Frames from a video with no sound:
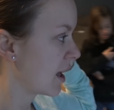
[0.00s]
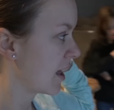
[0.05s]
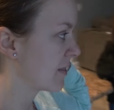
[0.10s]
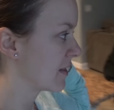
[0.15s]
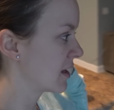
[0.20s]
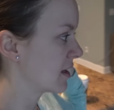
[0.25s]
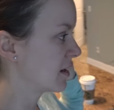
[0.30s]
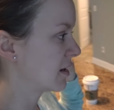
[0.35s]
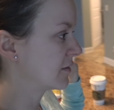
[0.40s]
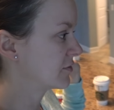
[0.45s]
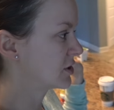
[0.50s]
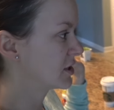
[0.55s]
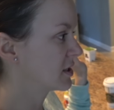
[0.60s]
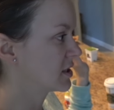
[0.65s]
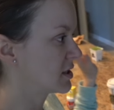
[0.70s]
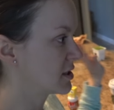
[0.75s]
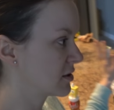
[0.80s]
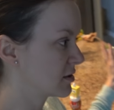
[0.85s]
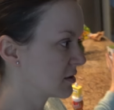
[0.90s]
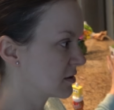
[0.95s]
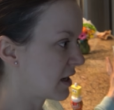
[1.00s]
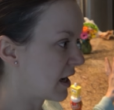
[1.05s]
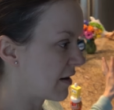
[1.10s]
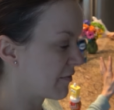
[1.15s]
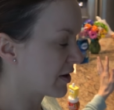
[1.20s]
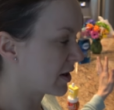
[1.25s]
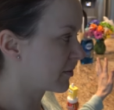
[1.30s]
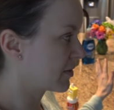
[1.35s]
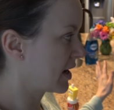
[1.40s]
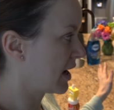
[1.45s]
And then if she's still
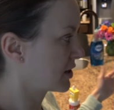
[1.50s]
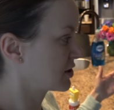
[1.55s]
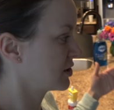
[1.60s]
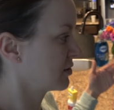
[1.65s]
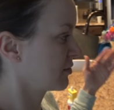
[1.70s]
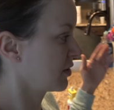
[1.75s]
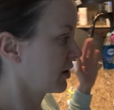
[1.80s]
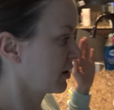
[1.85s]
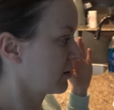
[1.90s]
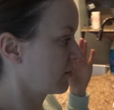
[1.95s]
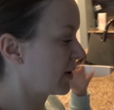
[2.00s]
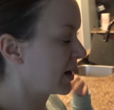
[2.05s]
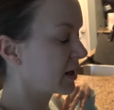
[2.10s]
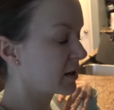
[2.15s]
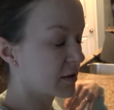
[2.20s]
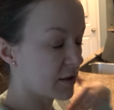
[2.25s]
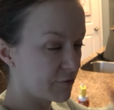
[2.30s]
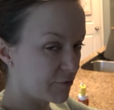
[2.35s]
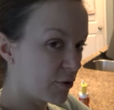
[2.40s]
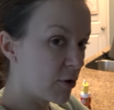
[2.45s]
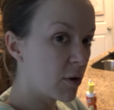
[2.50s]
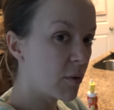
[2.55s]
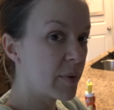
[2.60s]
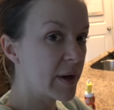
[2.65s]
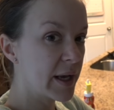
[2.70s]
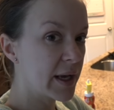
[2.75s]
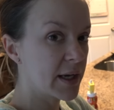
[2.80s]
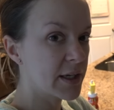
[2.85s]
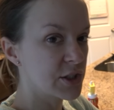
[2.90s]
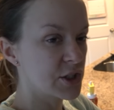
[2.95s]
having a reaction, we're gonna wait the full
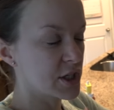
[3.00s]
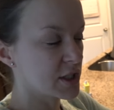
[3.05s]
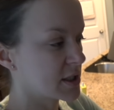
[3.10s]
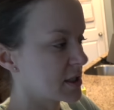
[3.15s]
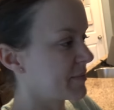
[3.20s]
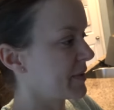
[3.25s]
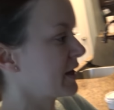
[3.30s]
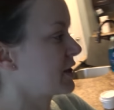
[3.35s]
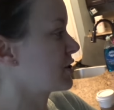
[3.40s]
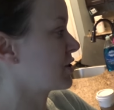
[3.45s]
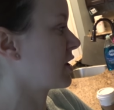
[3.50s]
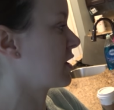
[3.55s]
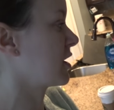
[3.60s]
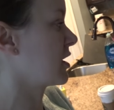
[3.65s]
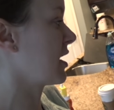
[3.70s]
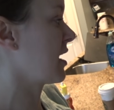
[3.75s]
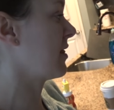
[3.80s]
week just to make sure.